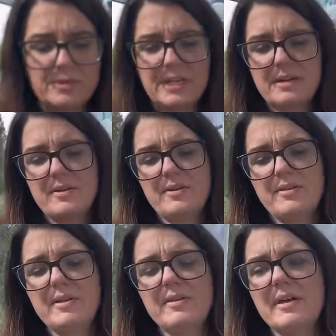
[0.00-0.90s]
in, and I
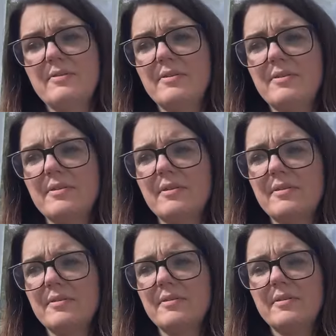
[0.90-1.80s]
think they'll look
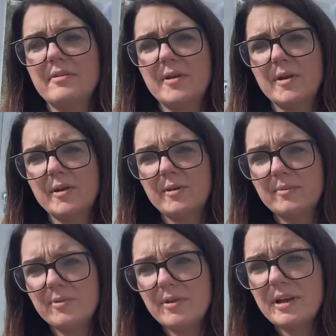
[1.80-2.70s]

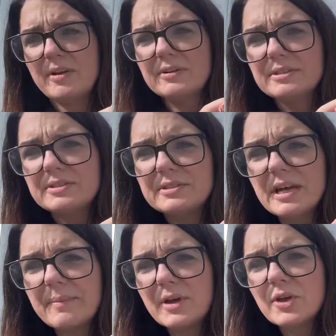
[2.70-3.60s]
pretty
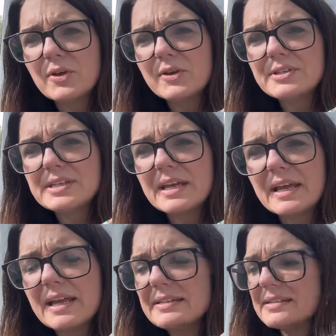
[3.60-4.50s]
goddamn good
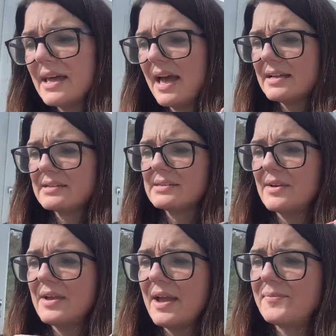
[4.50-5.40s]
against that. So
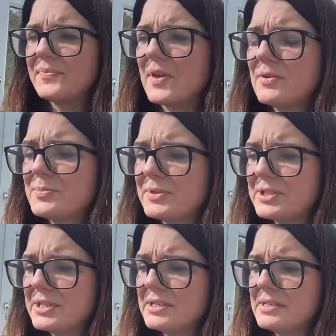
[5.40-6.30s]
yeah, those
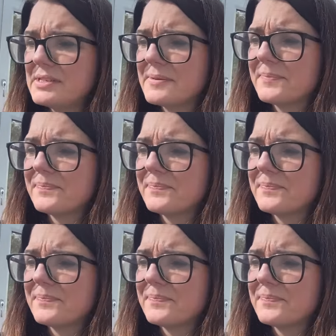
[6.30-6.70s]
buttons.